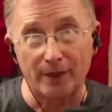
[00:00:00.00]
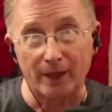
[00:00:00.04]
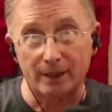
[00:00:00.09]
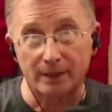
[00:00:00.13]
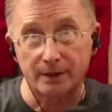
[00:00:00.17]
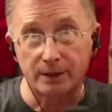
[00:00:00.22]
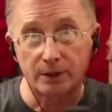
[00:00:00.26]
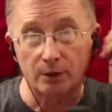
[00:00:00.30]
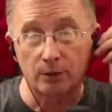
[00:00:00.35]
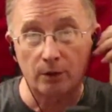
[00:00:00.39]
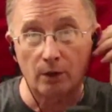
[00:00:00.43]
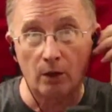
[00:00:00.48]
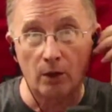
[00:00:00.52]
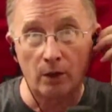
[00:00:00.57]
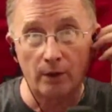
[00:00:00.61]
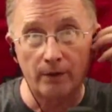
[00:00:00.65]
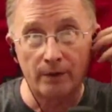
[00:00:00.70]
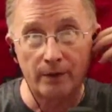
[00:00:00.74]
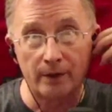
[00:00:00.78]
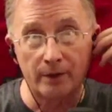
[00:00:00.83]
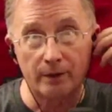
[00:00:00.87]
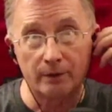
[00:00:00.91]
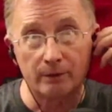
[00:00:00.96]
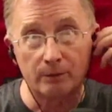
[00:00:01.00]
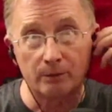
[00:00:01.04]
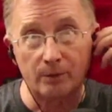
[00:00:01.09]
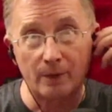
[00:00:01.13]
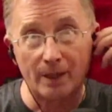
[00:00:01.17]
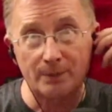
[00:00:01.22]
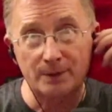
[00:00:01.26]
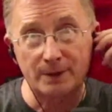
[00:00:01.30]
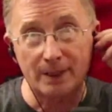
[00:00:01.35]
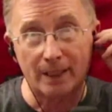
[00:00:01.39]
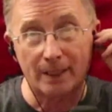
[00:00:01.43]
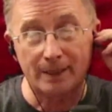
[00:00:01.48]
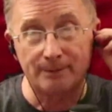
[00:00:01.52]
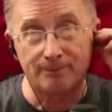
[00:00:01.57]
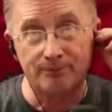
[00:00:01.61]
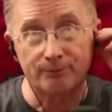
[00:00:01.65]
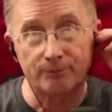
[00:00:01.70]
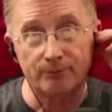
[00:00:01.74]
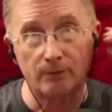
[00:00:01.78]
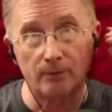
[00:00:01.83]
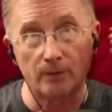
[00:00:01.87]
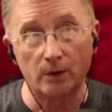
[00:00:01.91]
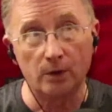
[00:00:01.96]
So on the website,
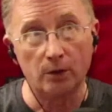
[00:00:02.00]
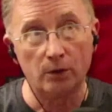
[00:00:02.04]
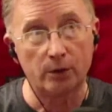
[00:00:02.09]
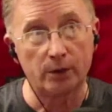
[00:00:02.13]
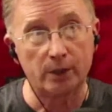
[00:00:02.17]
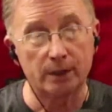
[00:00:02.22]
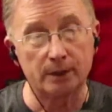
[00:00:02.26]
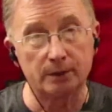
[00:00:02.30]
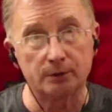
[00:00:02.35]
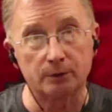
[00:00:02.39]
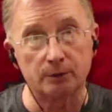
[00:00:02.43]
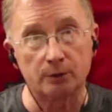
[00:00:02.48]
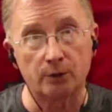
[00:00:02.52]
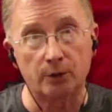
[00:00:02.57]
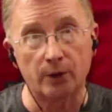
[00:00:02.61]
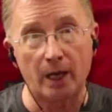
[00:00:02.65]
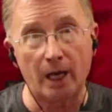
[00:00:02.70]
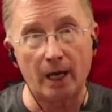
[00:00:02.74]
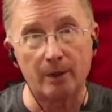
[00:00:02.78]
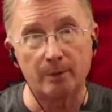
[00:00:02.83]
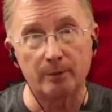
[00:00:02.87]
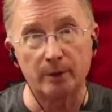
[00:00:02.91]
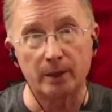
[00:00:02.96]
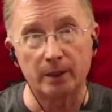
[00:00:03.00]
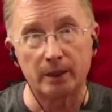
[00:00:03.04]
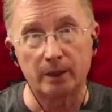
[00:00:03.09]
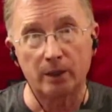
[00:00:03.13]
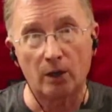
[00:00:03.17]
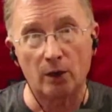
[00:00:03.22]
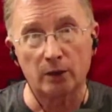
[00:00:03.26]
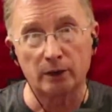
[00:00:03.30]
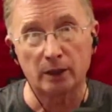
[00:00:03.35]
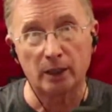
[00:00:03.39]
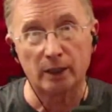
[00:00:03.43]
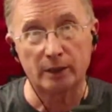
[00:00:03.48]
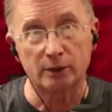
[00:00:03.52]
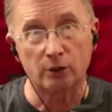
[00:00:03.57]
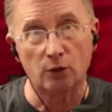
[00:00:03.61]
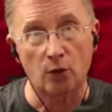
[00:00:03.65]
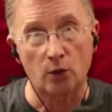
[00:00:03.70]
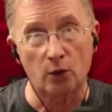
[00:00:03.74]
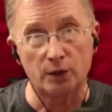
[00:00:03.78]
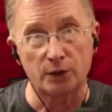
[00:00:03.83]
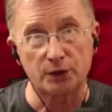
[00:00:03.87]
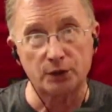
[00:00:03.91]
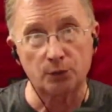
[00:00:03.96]
you can grab an online
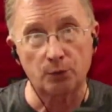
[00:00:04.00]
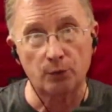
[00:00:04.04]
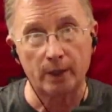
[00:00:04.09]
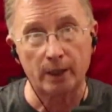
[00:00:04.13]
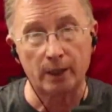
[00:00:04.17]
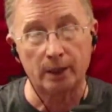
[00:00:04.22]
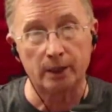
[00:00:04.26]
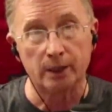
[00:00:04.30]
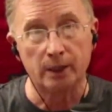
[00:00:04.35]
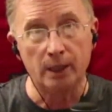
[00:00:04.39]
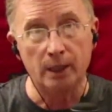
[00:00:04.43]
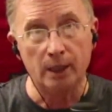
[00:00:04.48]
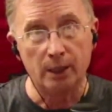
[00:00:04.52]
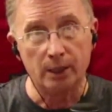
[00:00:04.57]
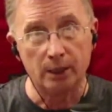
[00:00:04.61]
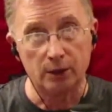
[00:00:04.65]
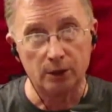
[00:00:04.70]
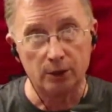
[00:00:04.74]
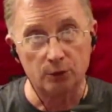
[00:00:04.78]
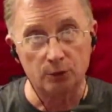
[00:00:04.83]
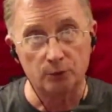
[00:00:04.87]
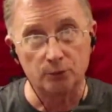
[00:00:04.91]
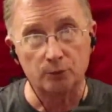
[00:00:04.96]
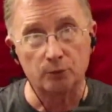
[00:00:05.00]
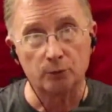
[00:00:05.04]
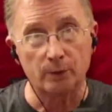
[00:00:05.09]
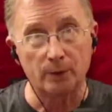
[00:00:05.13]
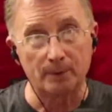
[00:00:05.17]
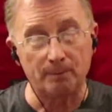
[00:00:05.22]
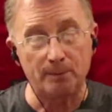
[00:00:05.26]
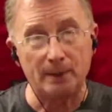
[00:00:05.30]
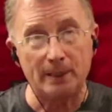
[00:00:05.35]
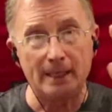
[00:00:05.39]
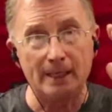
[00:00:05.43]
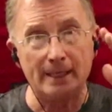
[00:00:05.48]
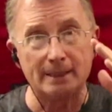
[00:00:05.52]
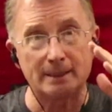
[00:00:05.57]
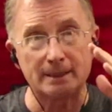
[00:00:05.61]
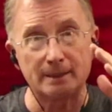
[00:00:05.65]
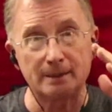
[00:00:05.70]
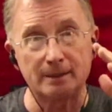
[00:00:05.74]
course where you repeat